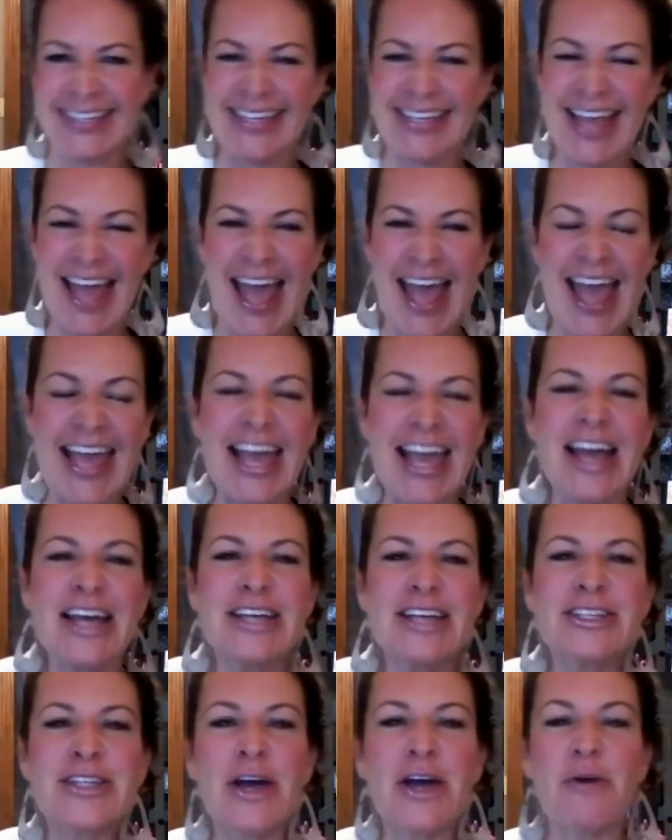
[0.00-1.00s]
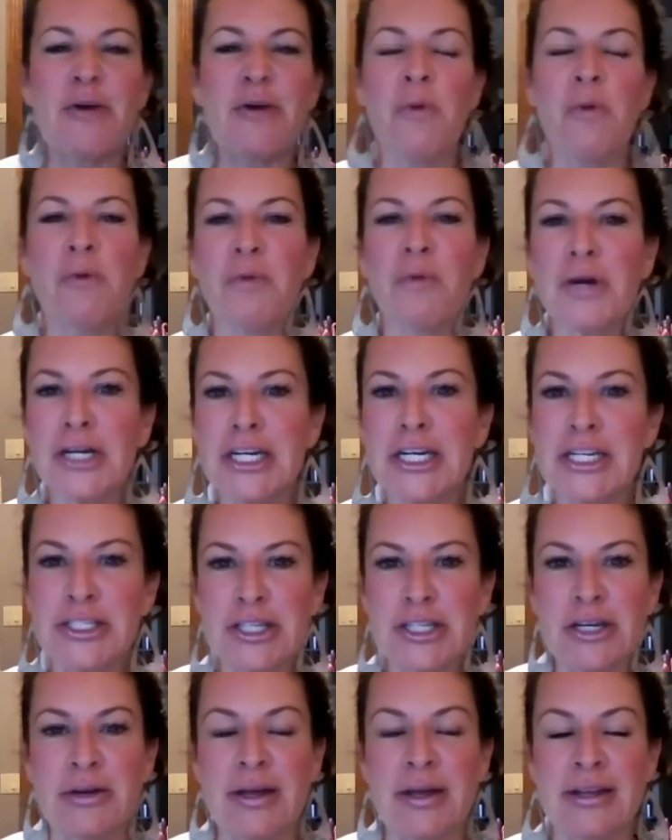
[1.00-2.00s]
Yay. So what we're going
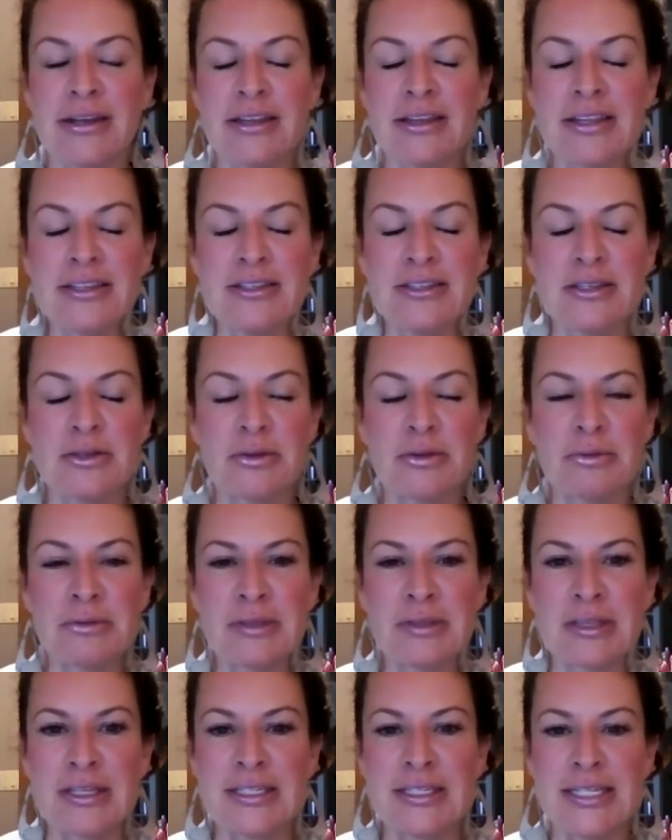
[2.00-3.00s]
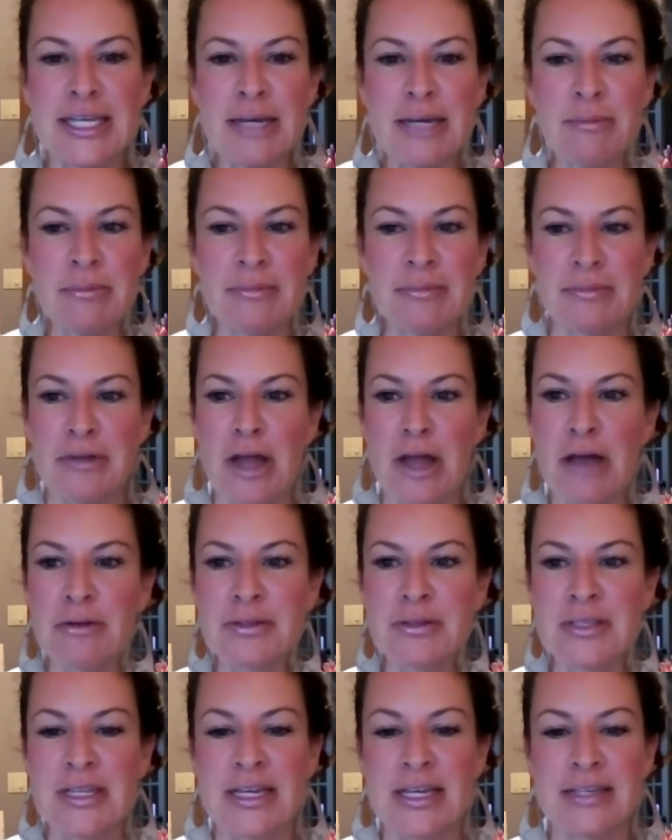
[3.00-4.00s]
to do, and this is, the team knows
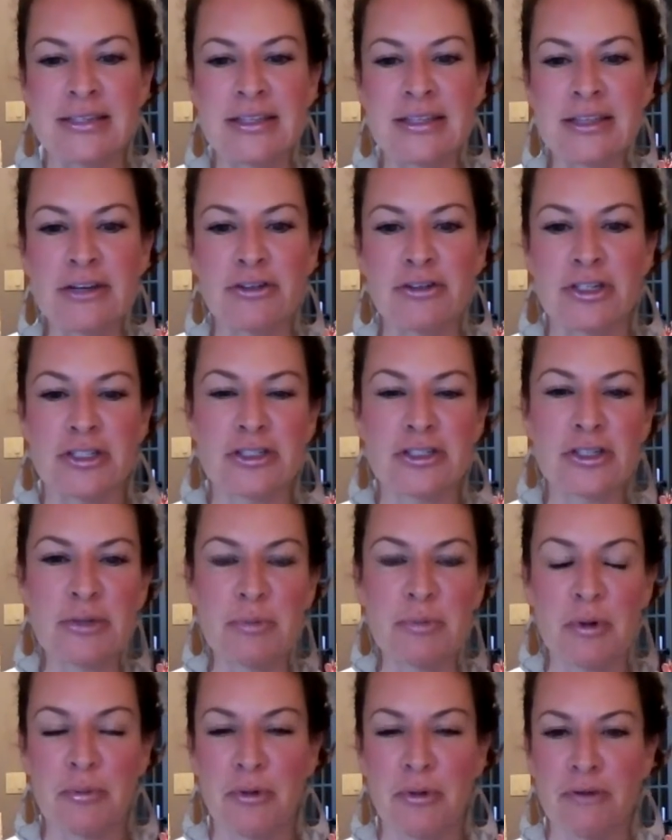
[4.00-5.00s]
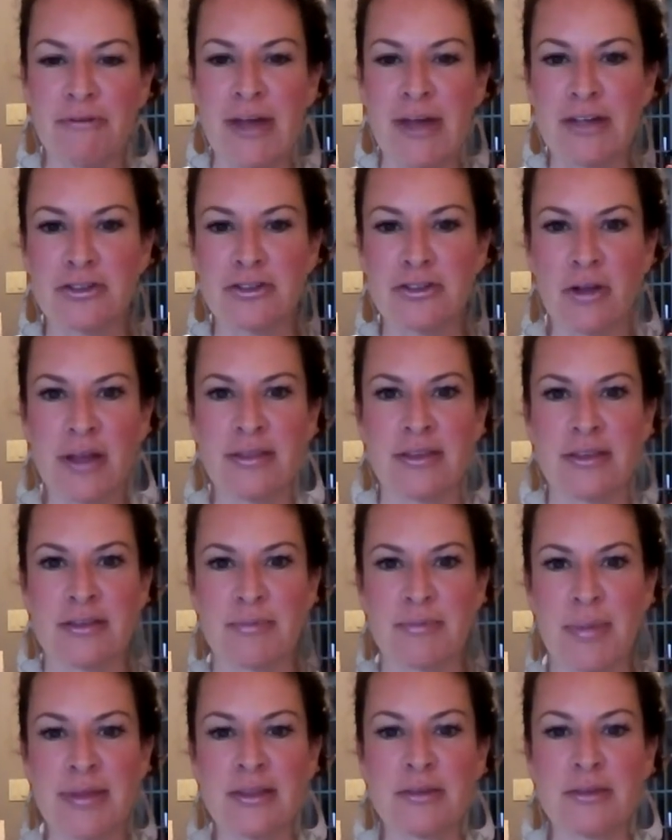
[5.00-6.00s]
this, and they're just super professional at this
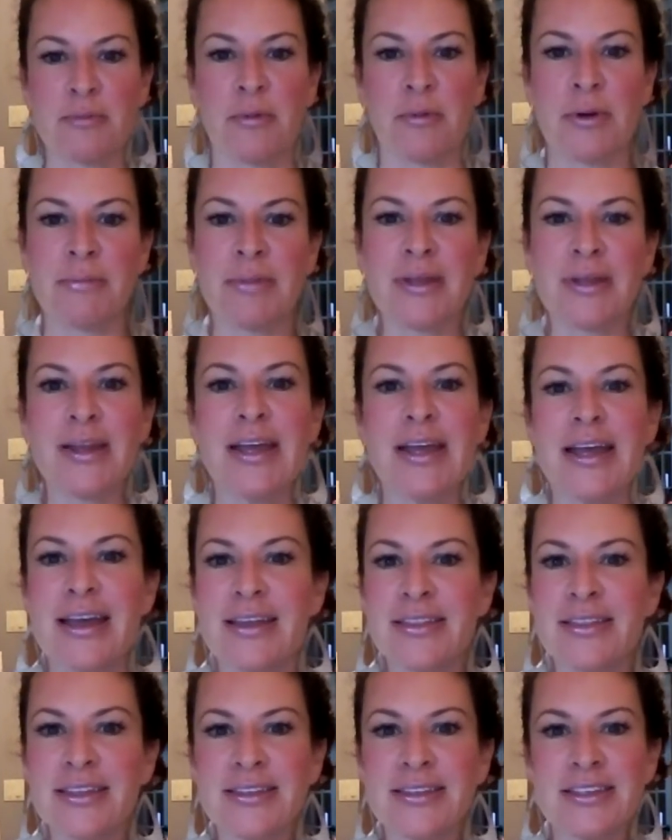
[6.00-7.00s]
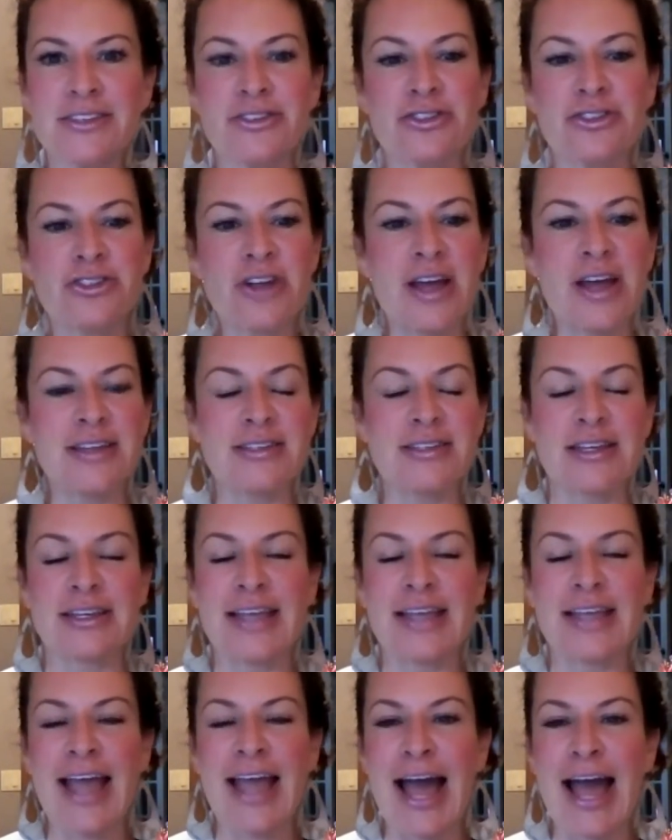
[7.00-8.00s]
by this point, but this is just a
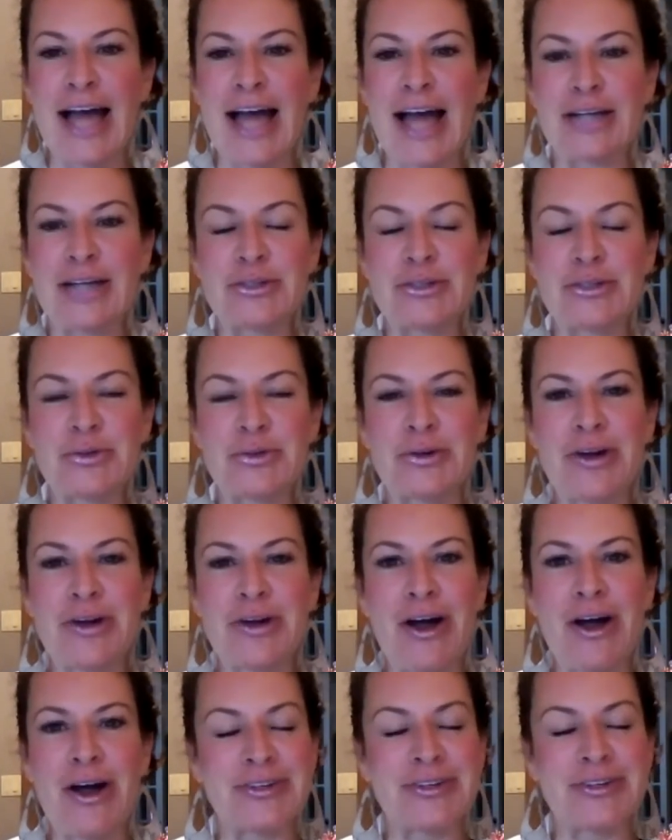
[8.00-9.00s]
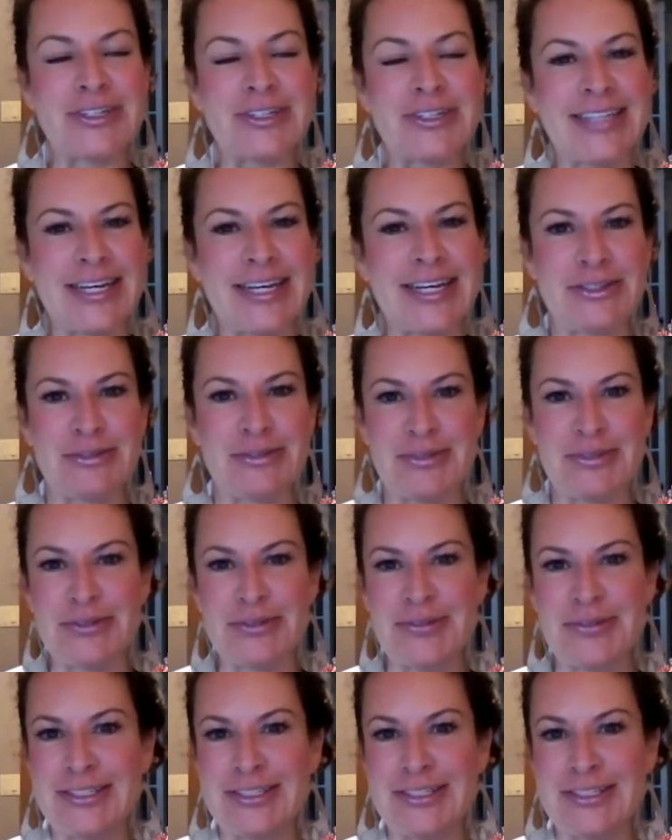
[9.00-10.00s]
casual conversation between
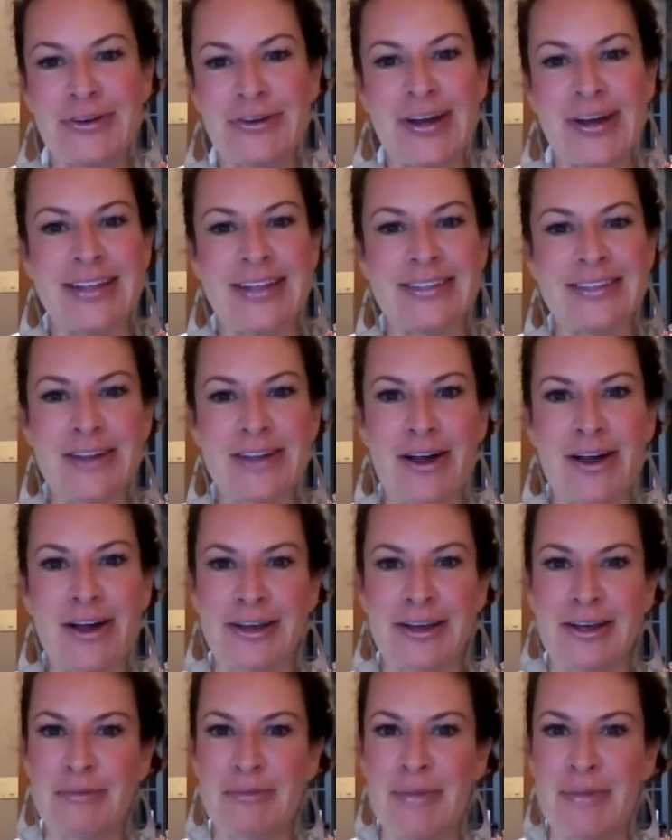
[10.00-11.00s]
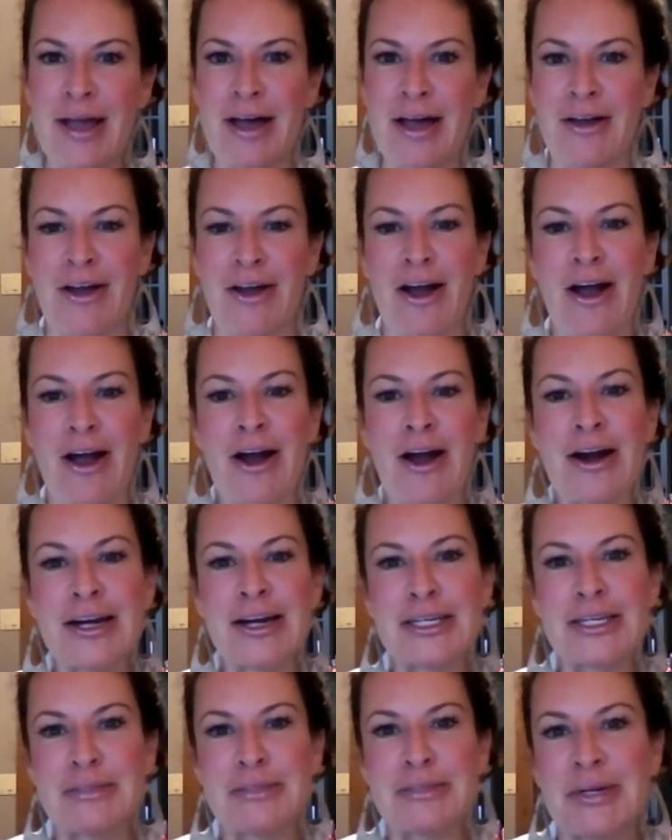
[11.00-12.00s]
two friends talking about our
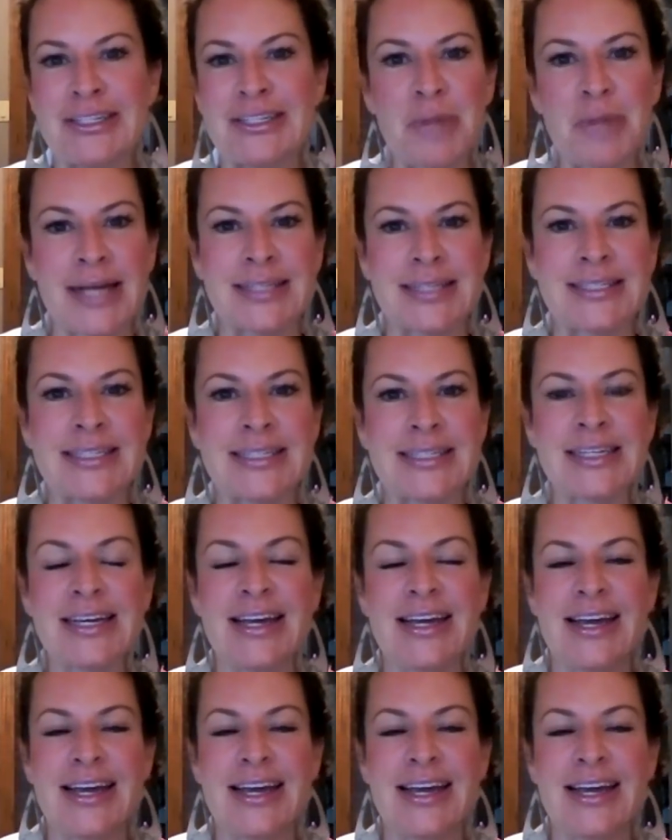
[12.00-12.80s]
experience in Plexus.